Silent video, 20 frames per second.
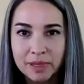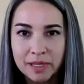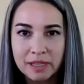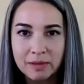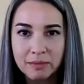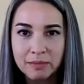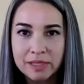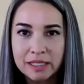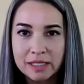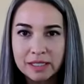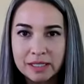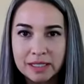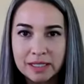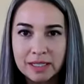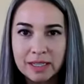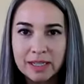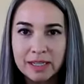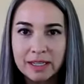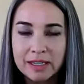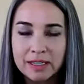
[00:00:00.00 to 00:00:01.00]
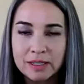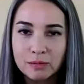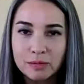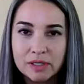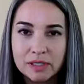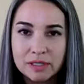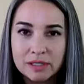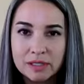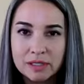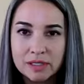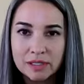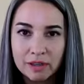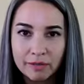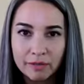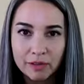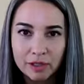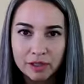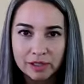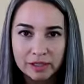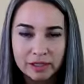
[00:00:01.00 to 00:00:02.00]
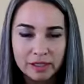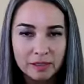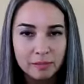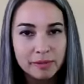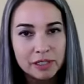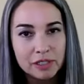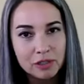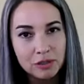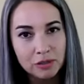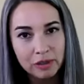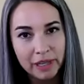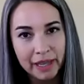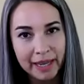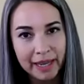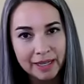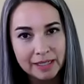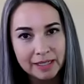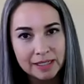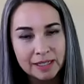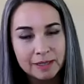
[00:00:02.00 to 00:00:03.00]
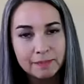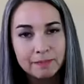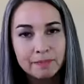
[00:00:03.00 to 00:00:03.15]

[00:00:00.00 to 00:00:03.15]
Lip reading: but he missed it and it was discovered a little bit too late.